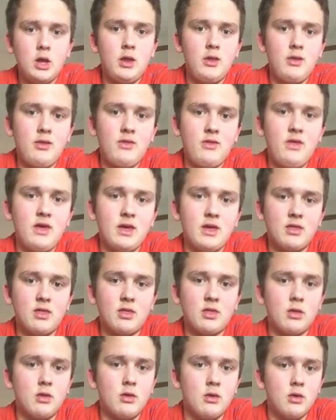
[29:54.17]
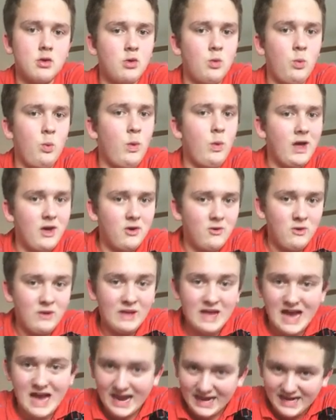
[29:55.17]
this? Well,
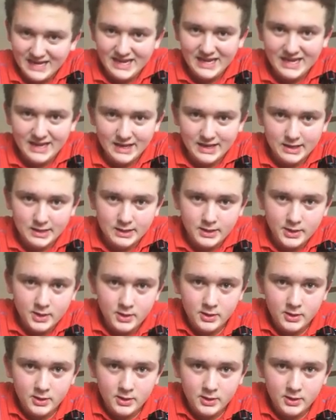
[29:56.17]
I didn't.